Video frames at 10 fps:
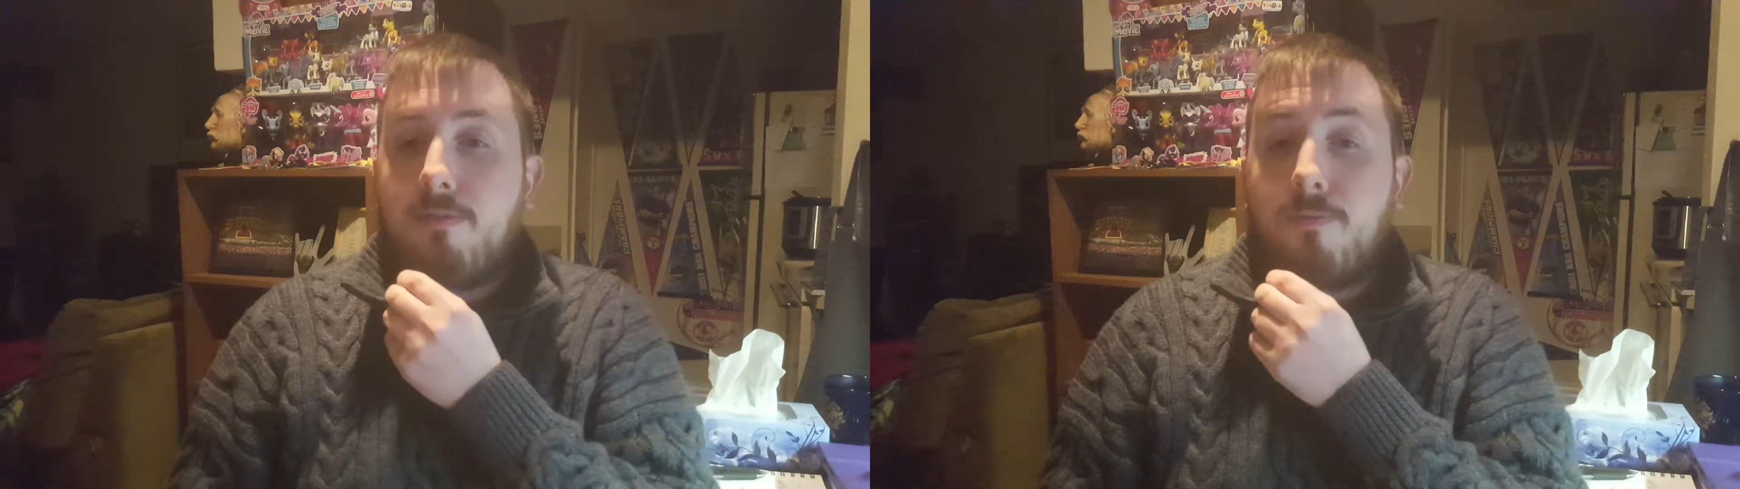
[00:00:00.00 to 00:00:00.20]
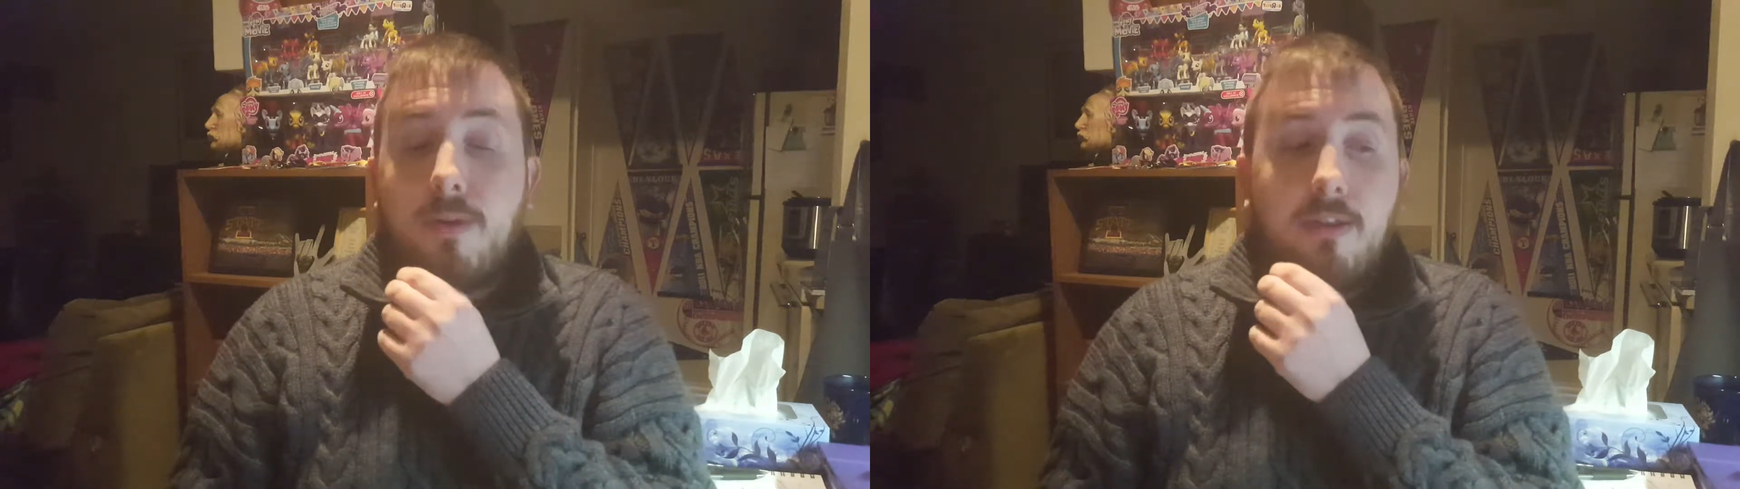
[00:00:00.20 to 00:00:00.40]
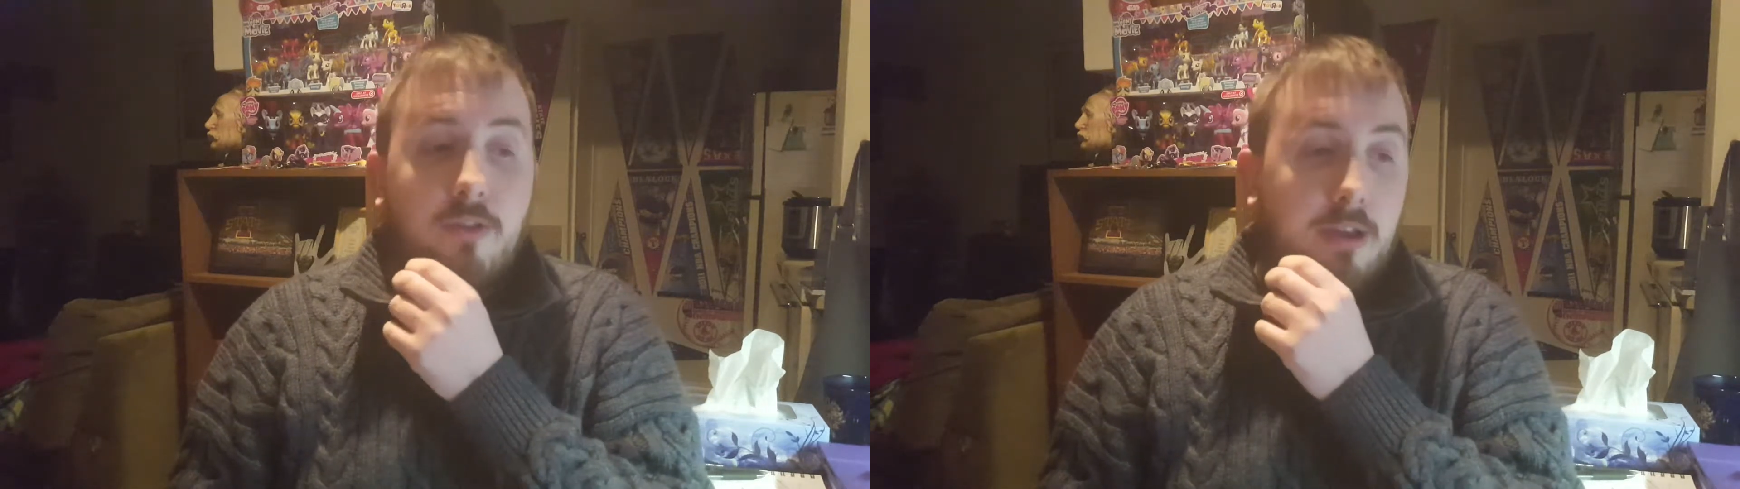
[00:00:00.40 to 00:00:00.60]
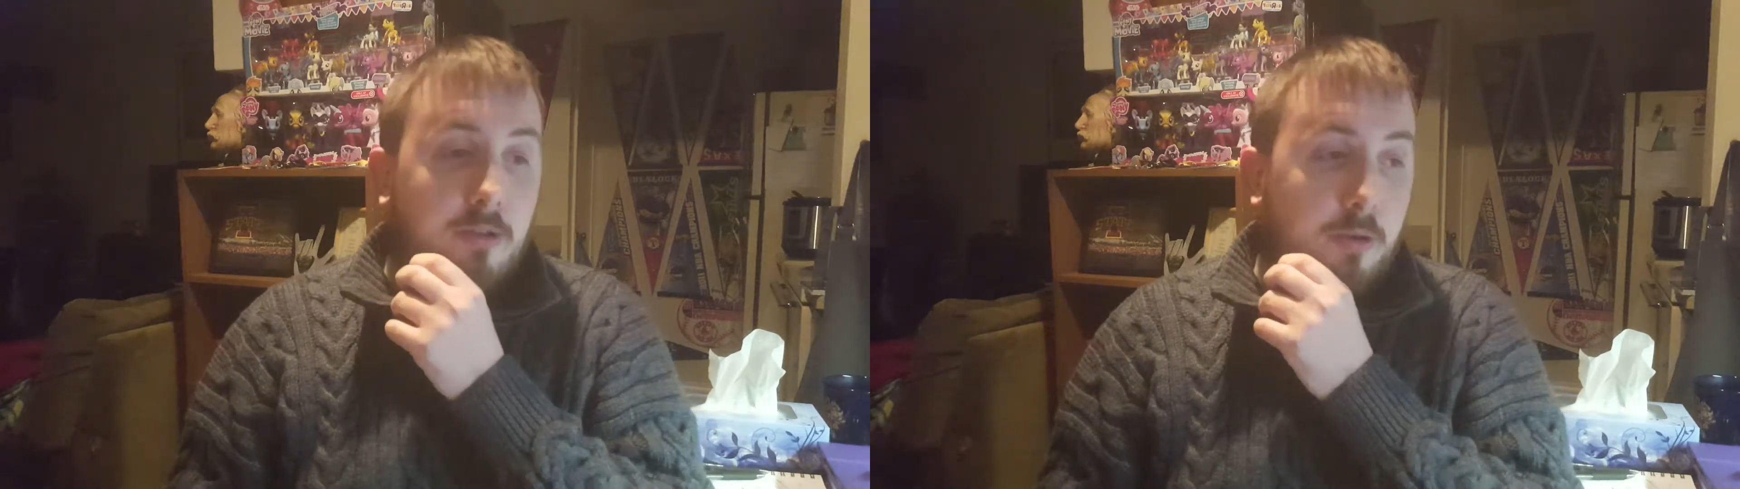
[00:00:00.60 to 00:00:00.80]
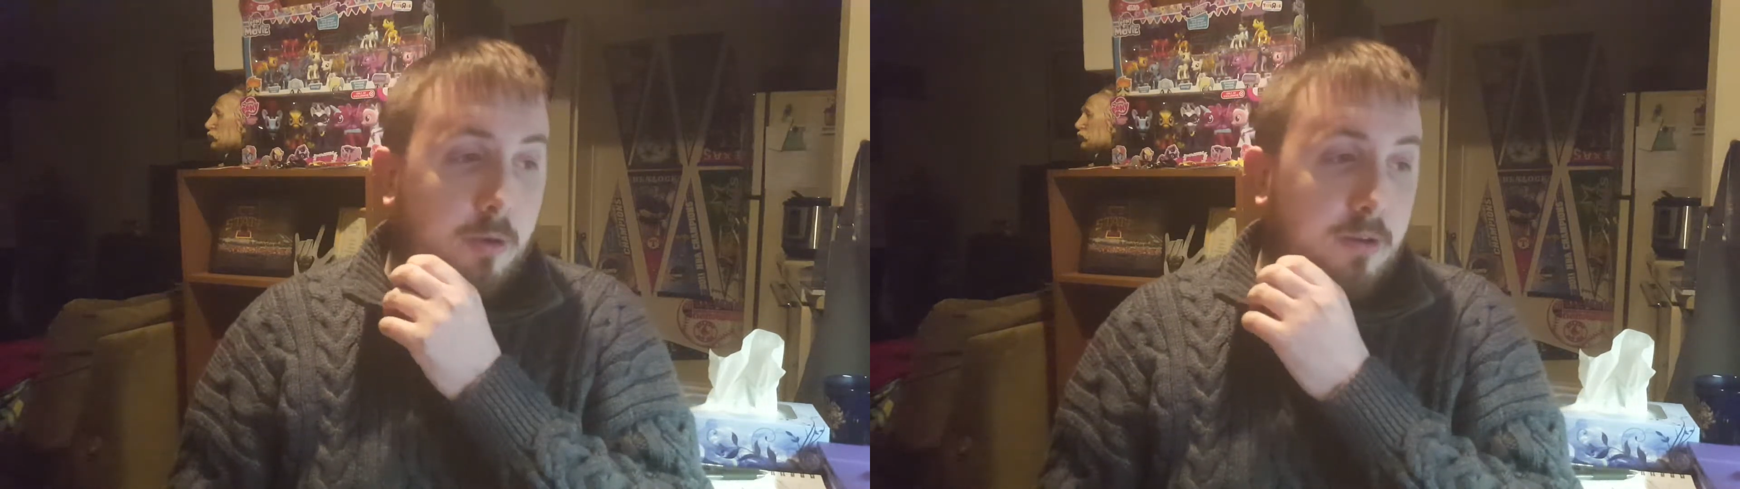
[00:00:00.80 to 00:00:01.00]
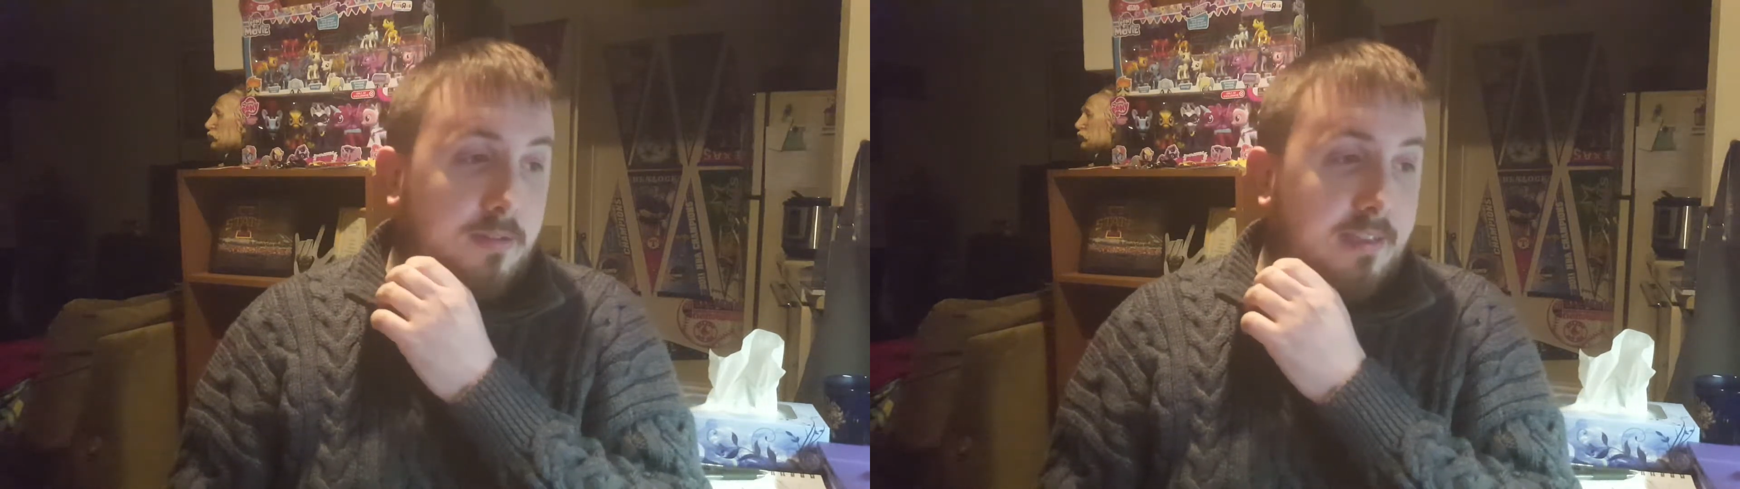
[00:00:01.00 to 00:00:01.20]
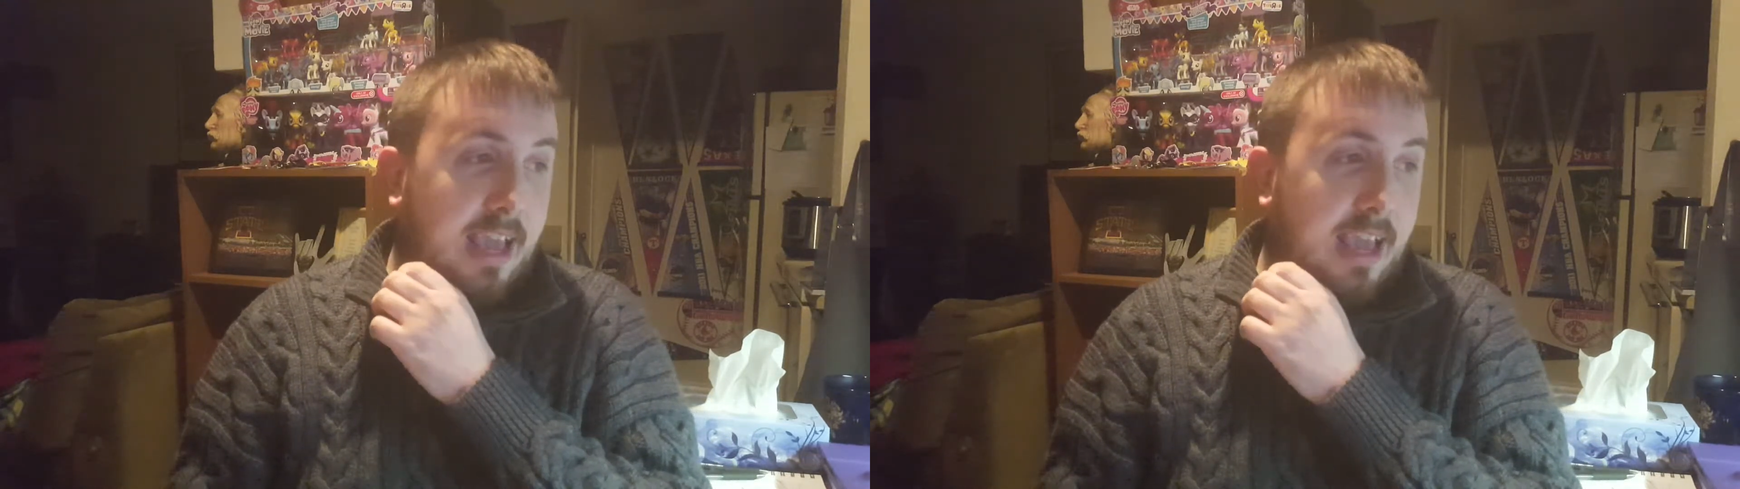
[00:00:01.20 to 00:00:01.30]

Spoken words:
and reaching towards